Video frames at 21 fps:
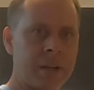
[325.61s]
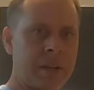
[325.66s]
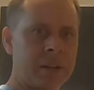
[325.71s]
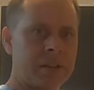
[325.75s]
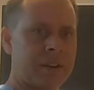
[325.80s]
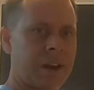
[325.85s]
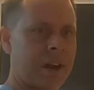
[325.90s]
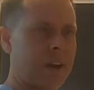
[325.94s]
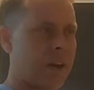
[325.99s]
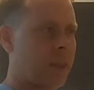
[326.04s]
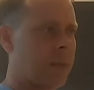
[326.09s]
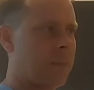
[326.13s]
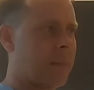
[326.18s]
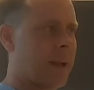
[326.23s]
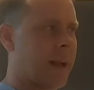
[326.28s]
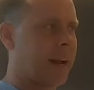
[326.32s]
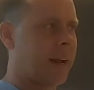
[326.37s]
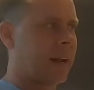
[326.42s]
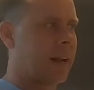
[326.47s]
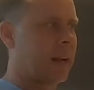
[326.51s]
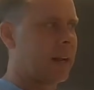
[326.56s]
Say on the
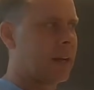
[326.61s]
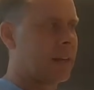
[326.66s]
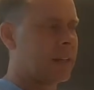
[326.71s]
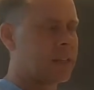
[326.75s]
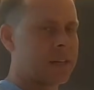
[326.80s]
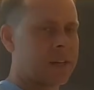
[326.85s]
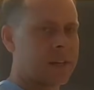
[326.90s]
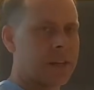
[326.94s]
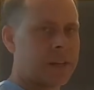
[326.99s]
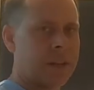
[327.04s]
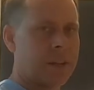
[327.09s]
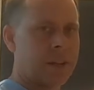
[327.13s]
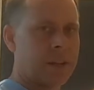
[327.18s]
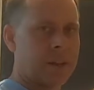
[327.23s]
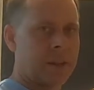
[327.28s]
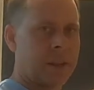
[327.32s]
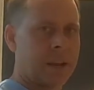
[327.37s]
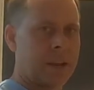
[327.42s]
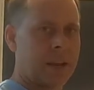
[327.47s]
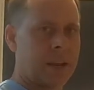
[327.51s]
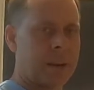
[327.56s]
back cast,
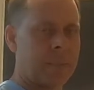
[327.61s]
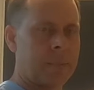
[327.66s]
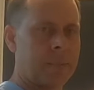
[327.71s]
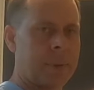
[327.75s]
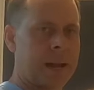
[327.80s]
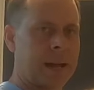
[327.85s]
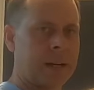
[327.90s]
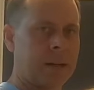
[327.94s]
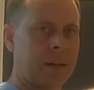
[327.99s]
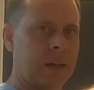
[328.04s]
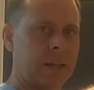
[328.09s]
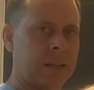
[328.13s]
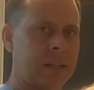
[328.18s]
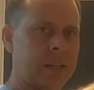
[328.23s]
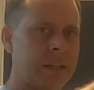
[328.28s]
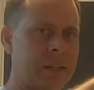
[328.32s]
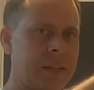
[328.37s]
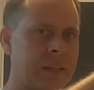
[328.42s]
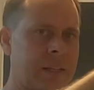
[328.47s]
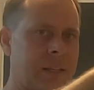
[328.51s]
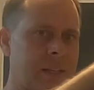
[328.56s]
they come back like
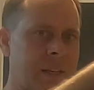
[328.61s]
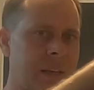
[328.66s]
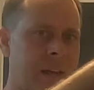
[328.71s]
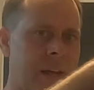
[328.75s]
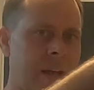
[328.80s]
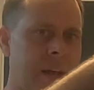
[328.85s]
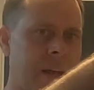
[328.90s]
this,